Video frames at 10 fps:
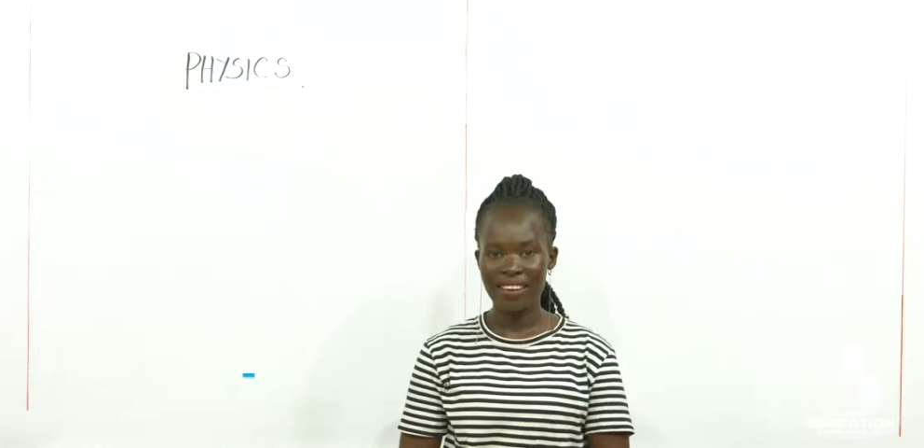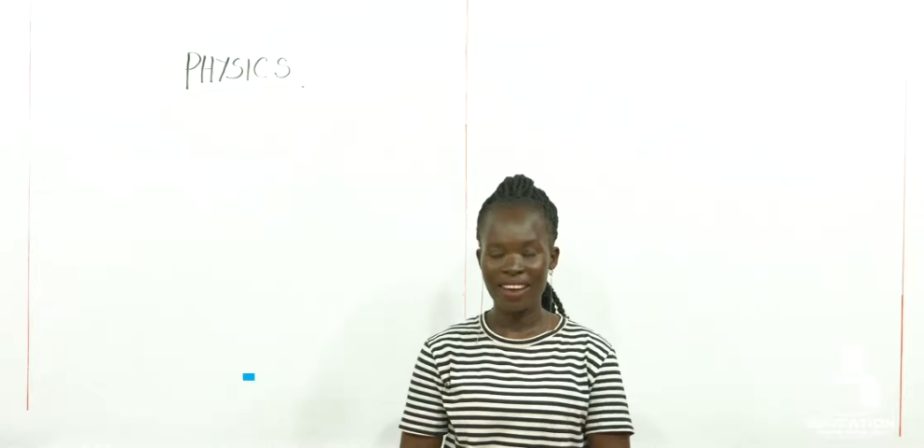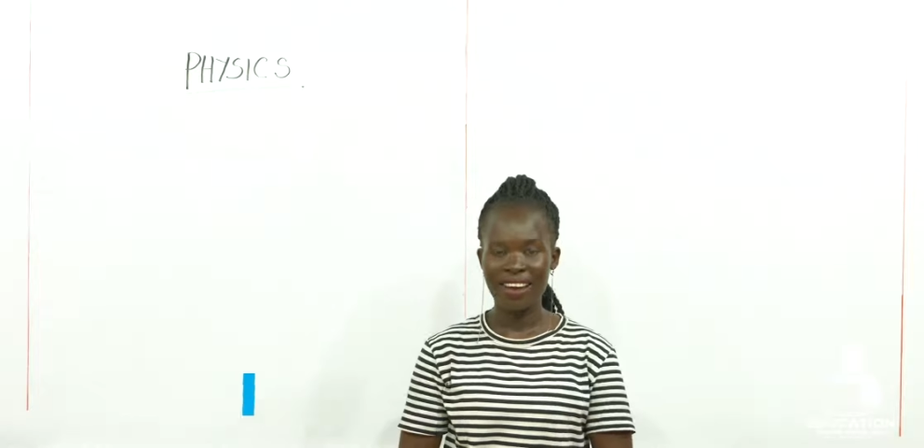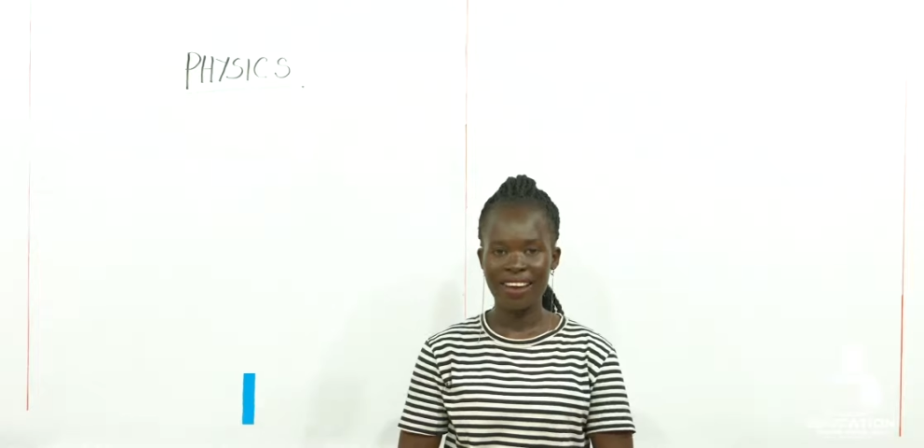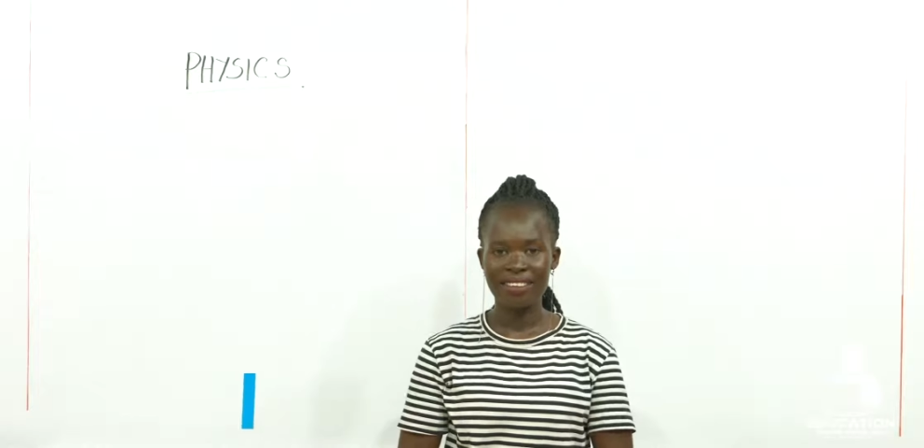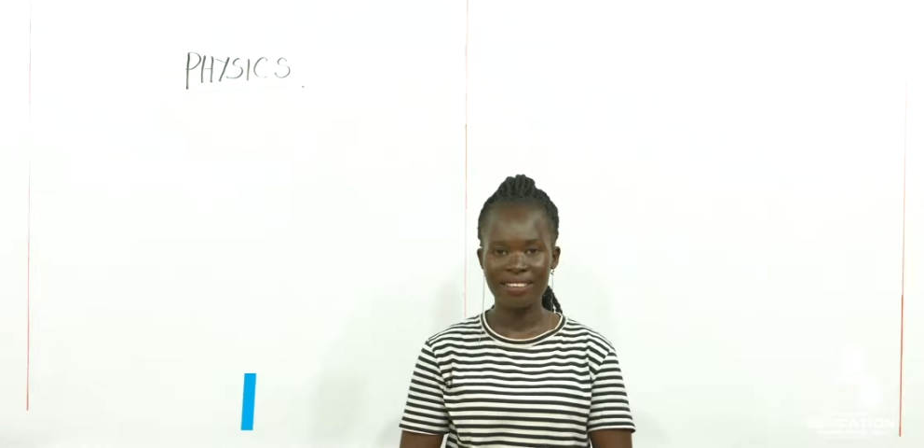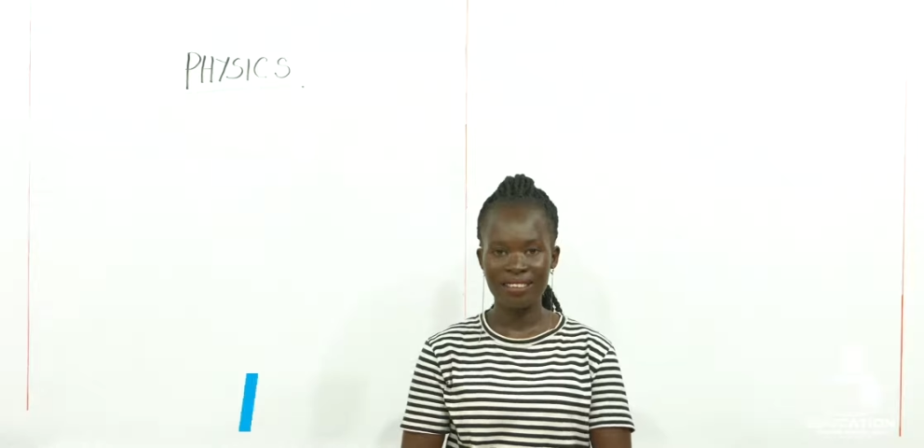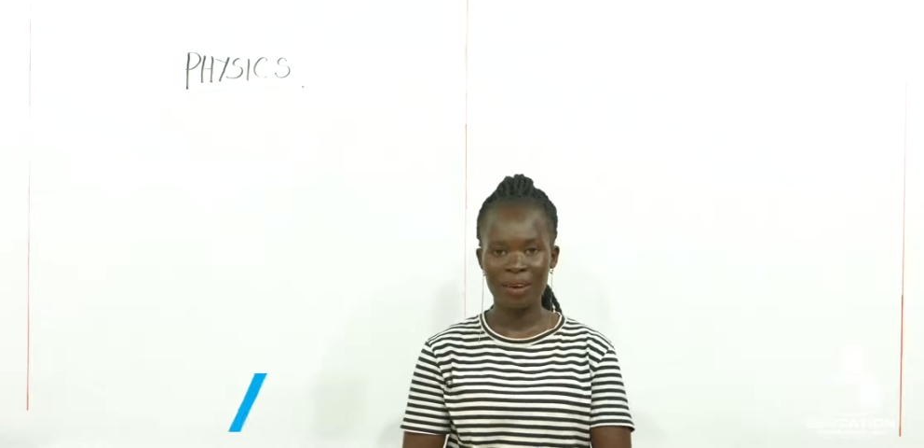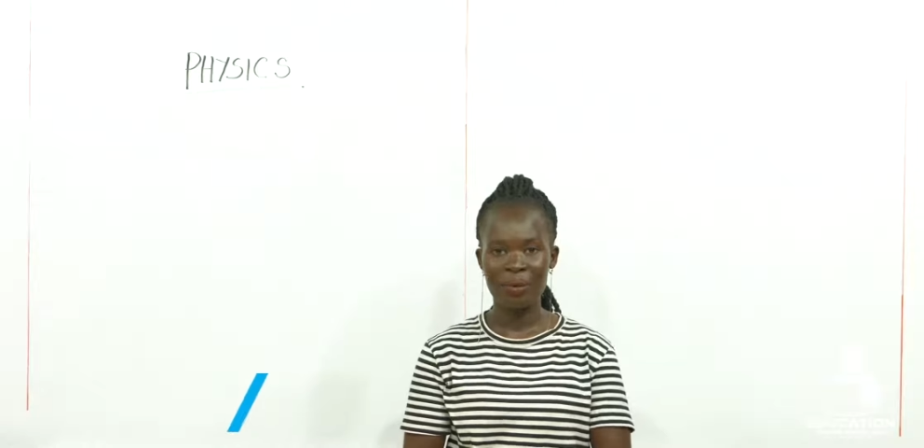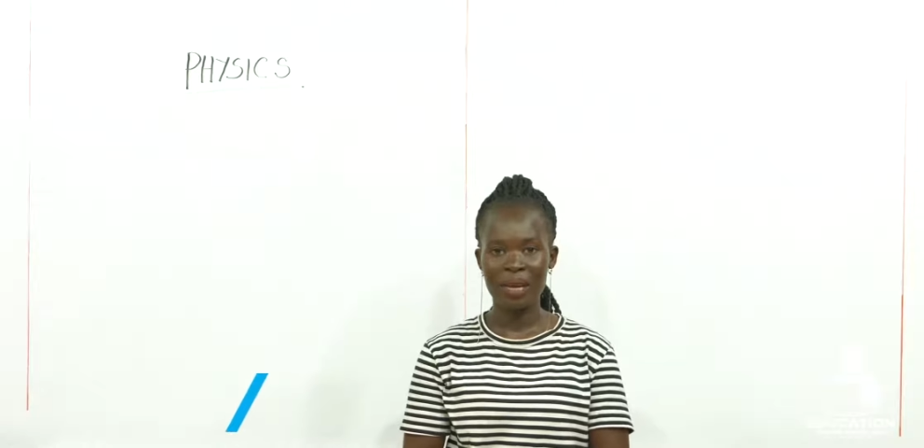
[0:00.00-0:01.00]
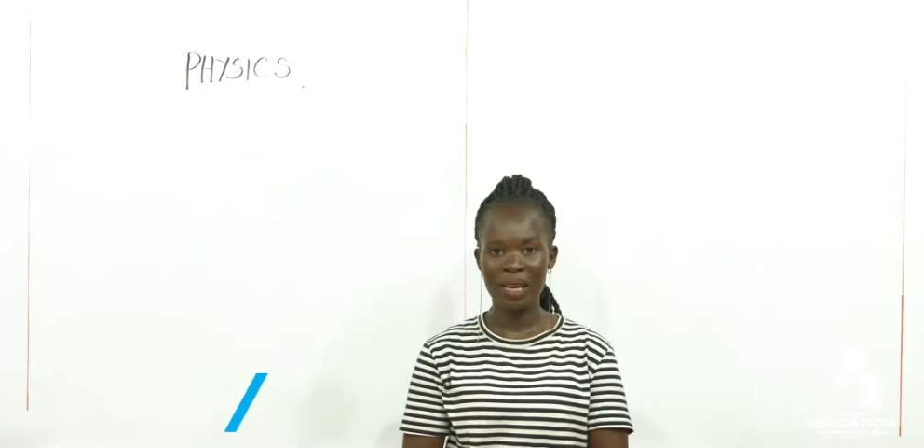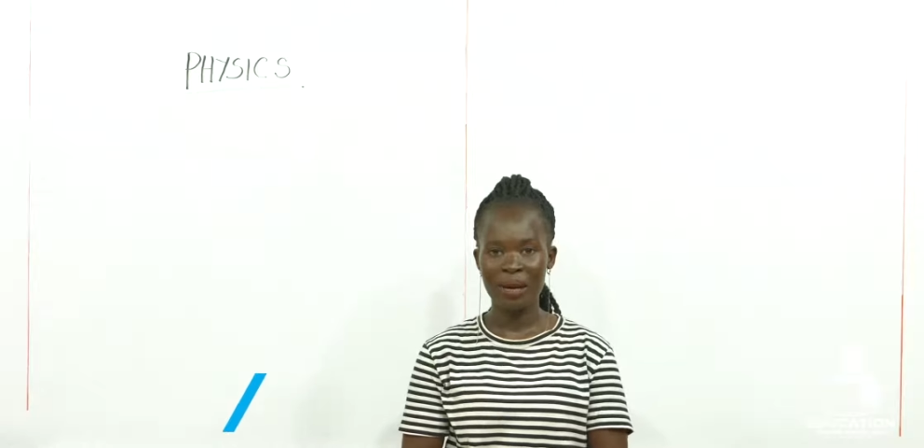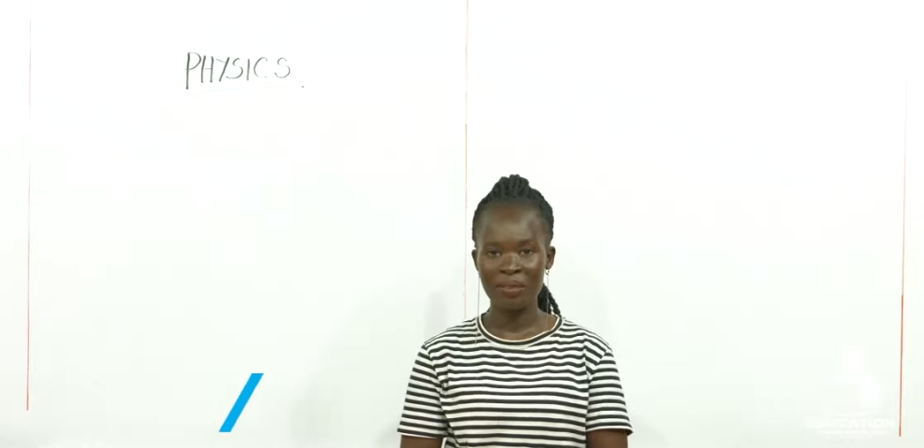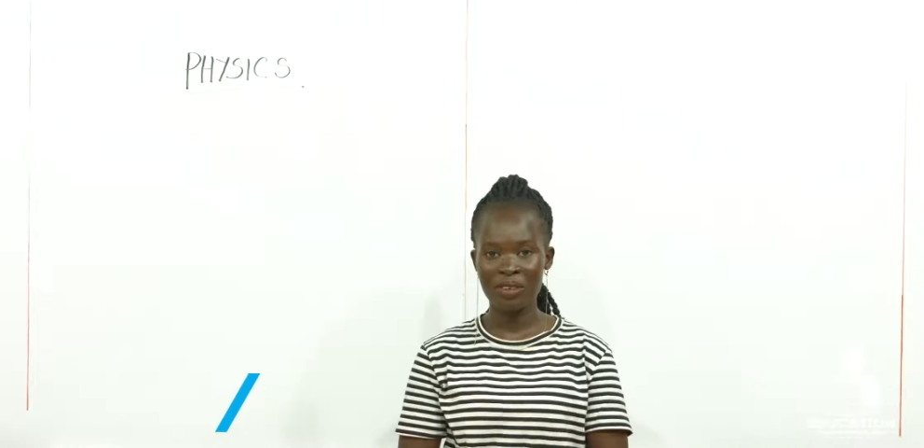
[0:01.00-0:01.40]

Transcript: learners, welcome